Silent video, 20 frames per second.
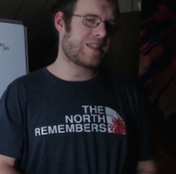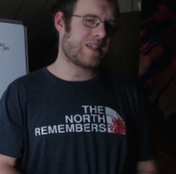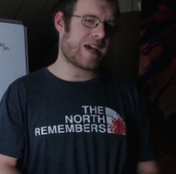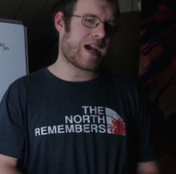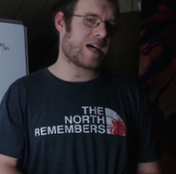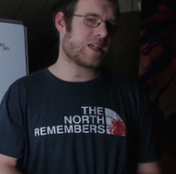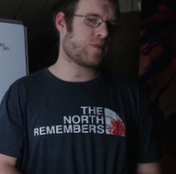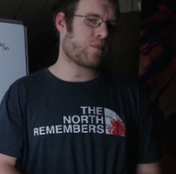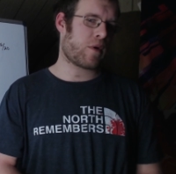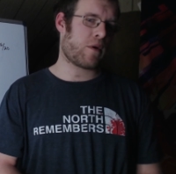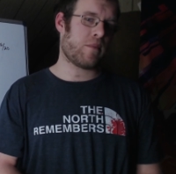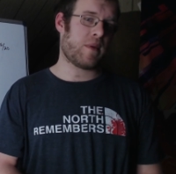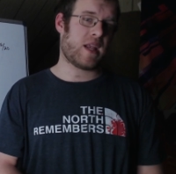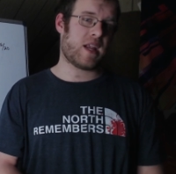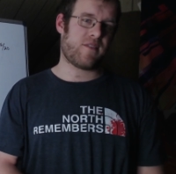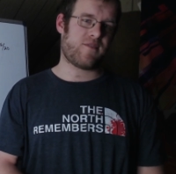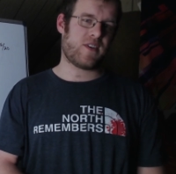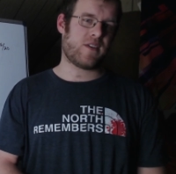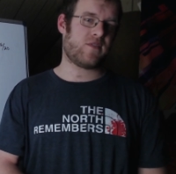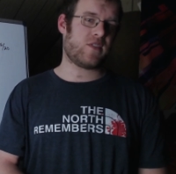CS per
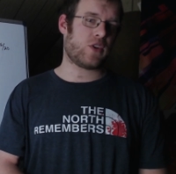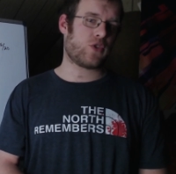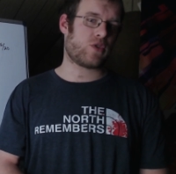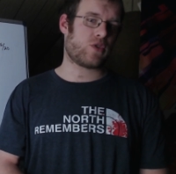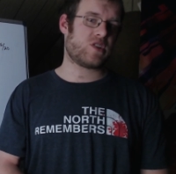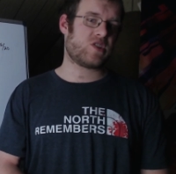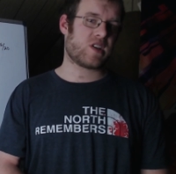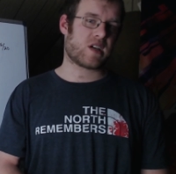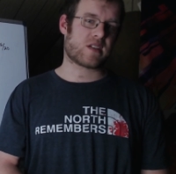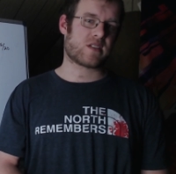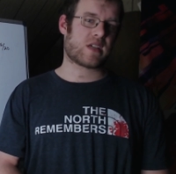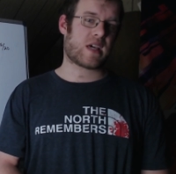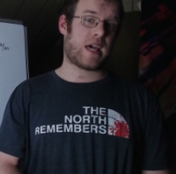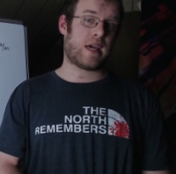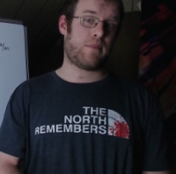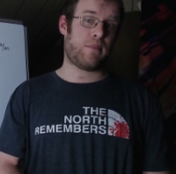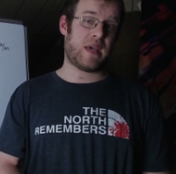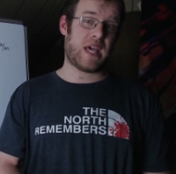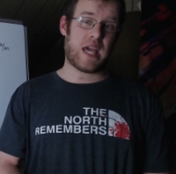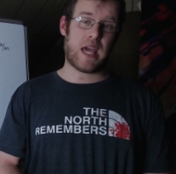minute, 53.6
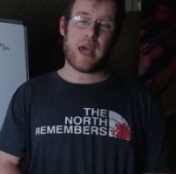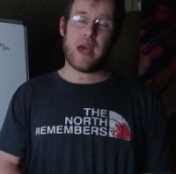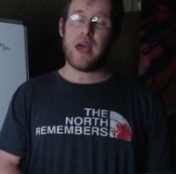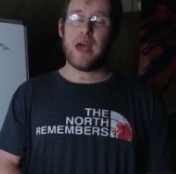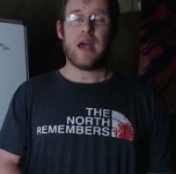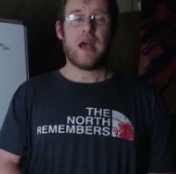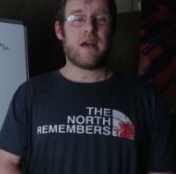KP.